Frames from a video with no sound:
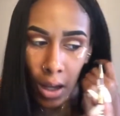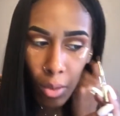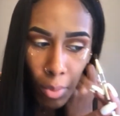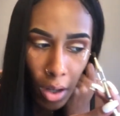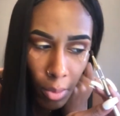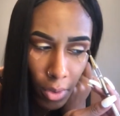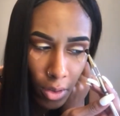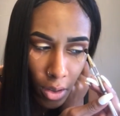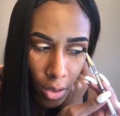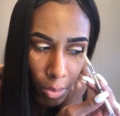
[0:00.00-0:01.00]
but I'm gonna
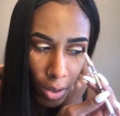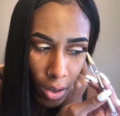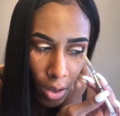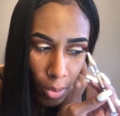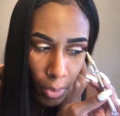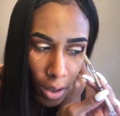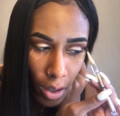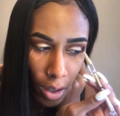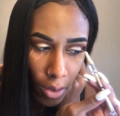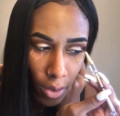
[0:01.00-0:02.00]
just put it in my
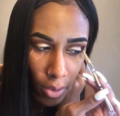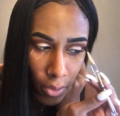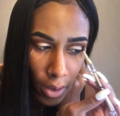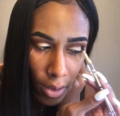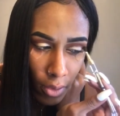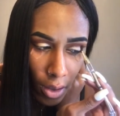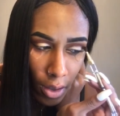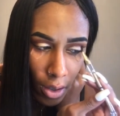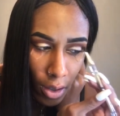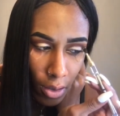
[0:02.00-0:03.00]
outer V right now.